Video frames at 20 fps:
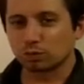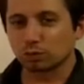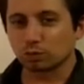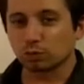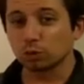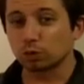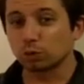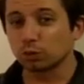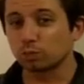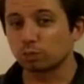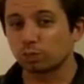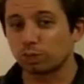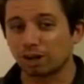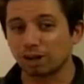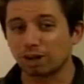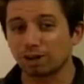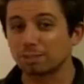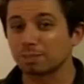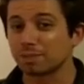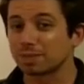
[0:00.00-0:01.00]
fruit
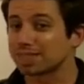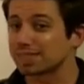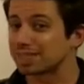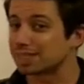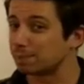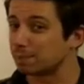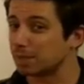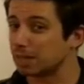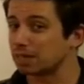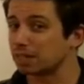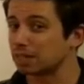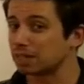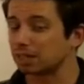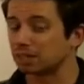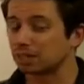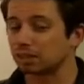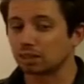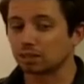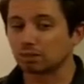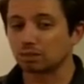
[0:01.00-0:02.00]
bomb
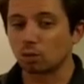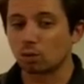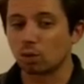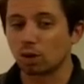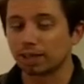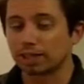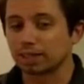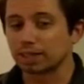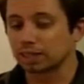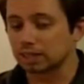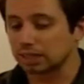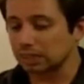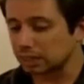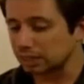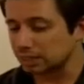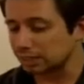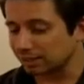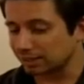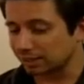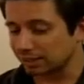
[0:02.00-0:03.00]
smelling of a wine, at
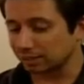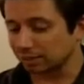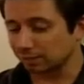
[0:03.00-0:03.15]
least